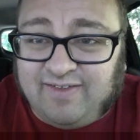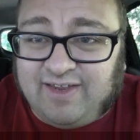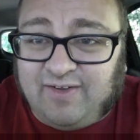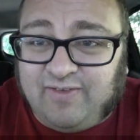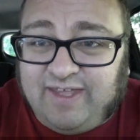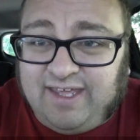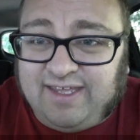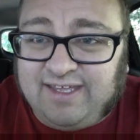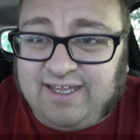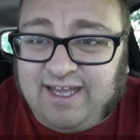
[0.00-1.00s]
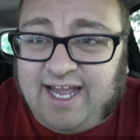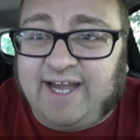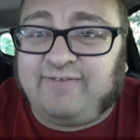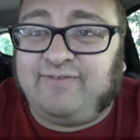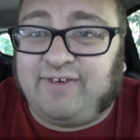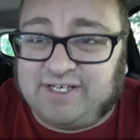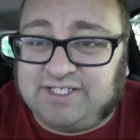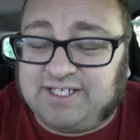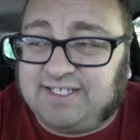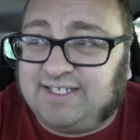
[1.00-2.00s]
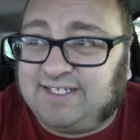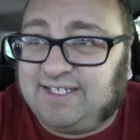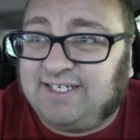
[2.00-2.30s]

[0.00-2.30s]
that only half functions.